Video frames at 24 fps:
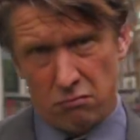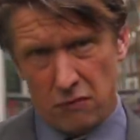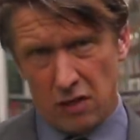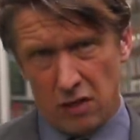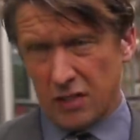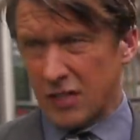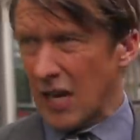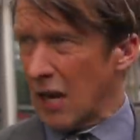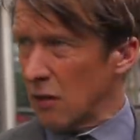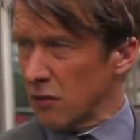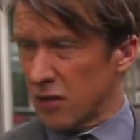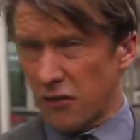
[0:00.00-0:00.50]

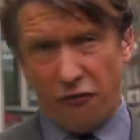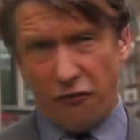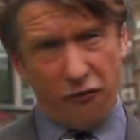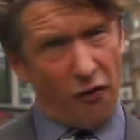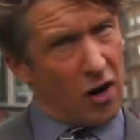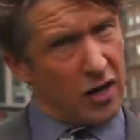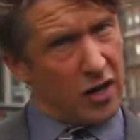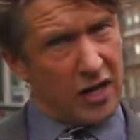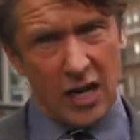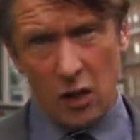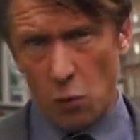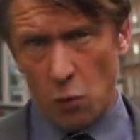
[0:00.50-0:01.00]
Sounds
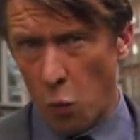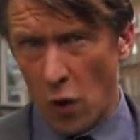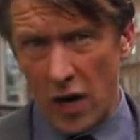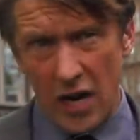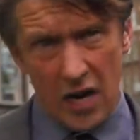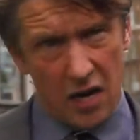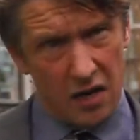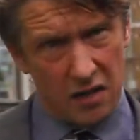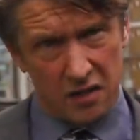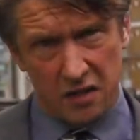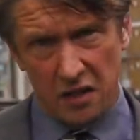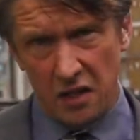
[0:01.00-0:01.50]
fucking
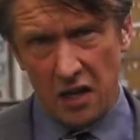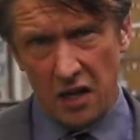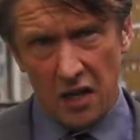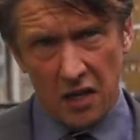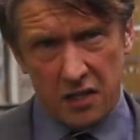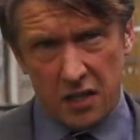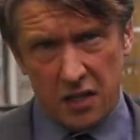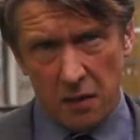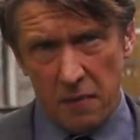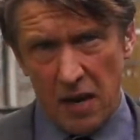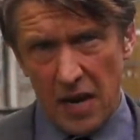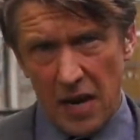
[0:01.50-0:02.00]
weird
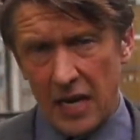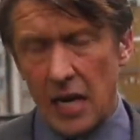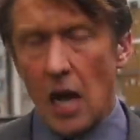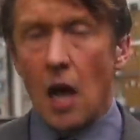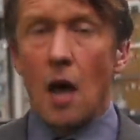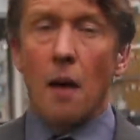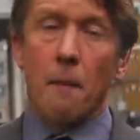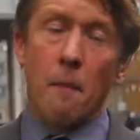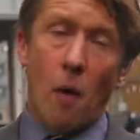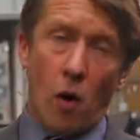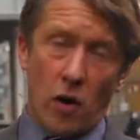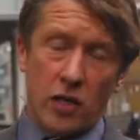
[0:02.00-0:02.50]
to me.
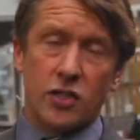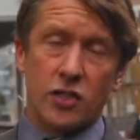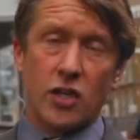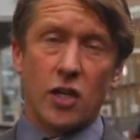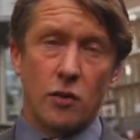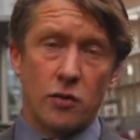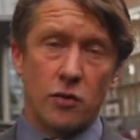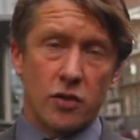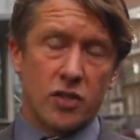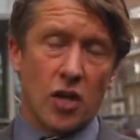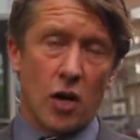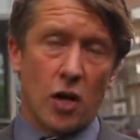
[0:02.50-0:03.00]
Mind
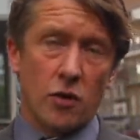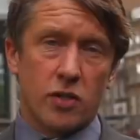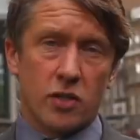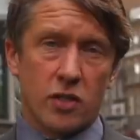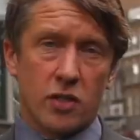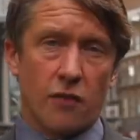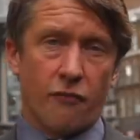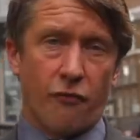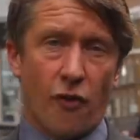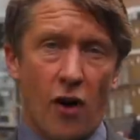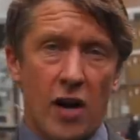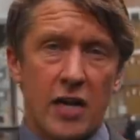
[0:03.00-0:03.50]
you, so does
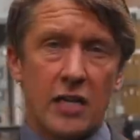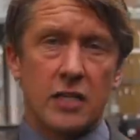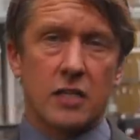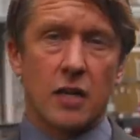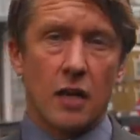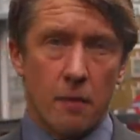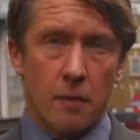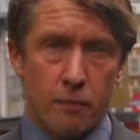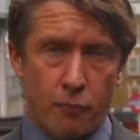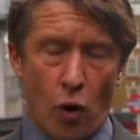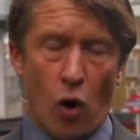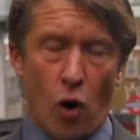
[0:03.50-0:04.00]
the phrase
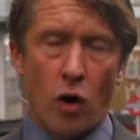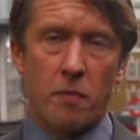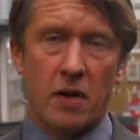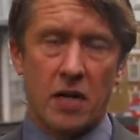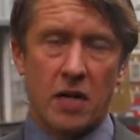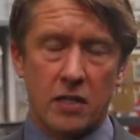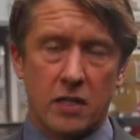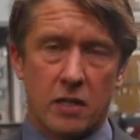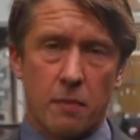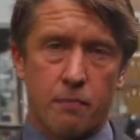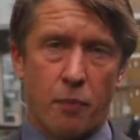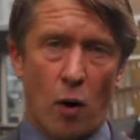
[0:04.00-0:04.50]
Prime
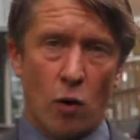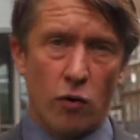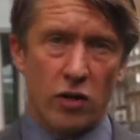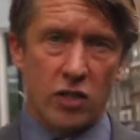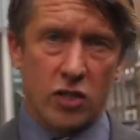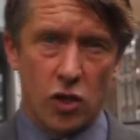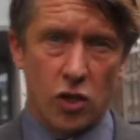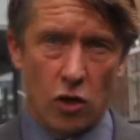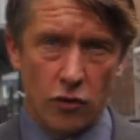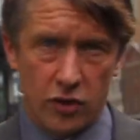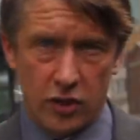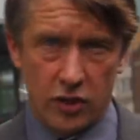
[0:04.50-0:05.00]
Minister Boris
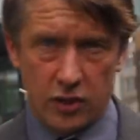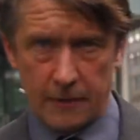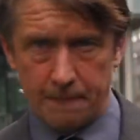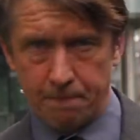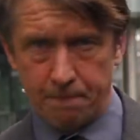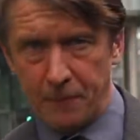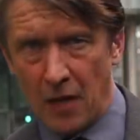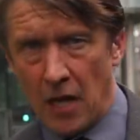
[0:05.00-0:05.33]
Johnson.